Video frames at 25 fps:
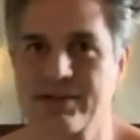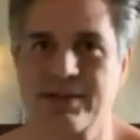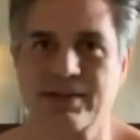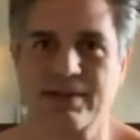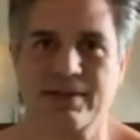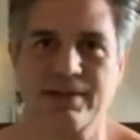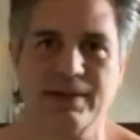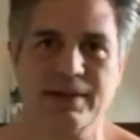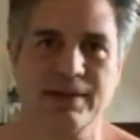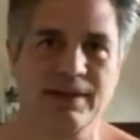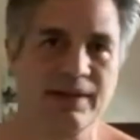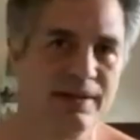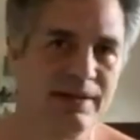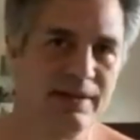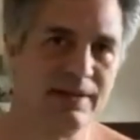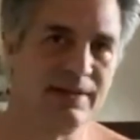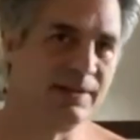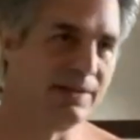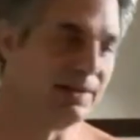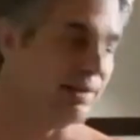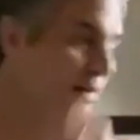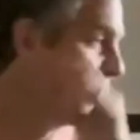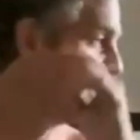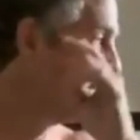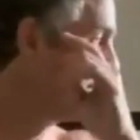what you're thinking.
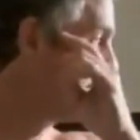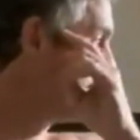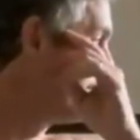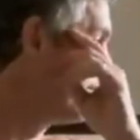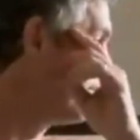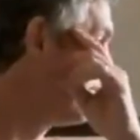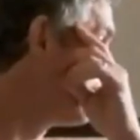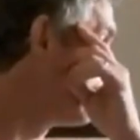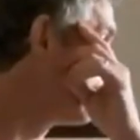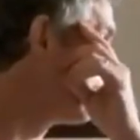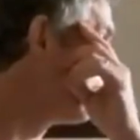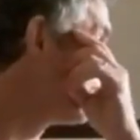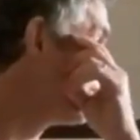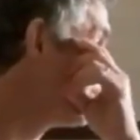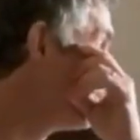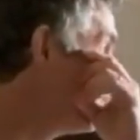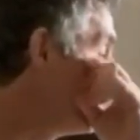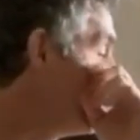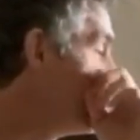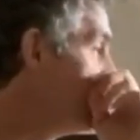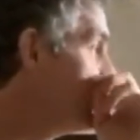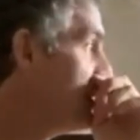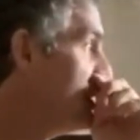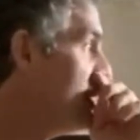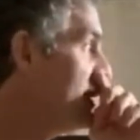You're thinking,
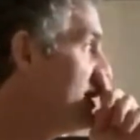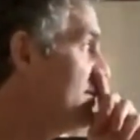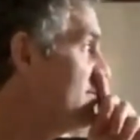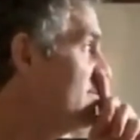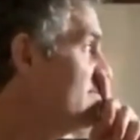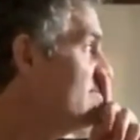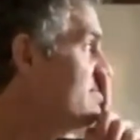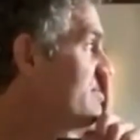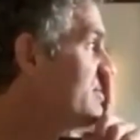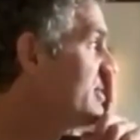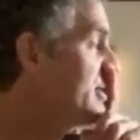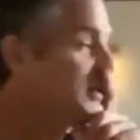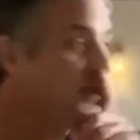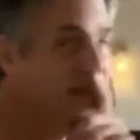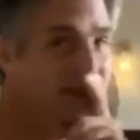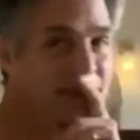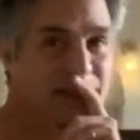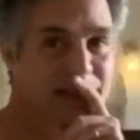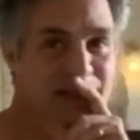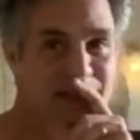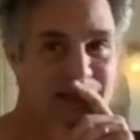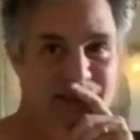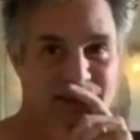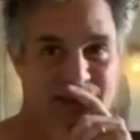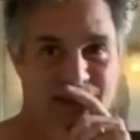Ruffalo, put your
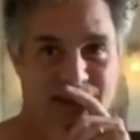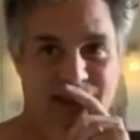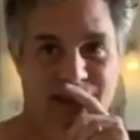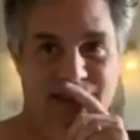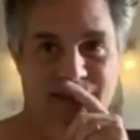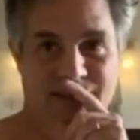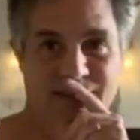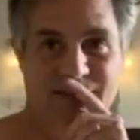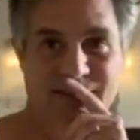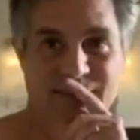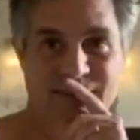clothes on.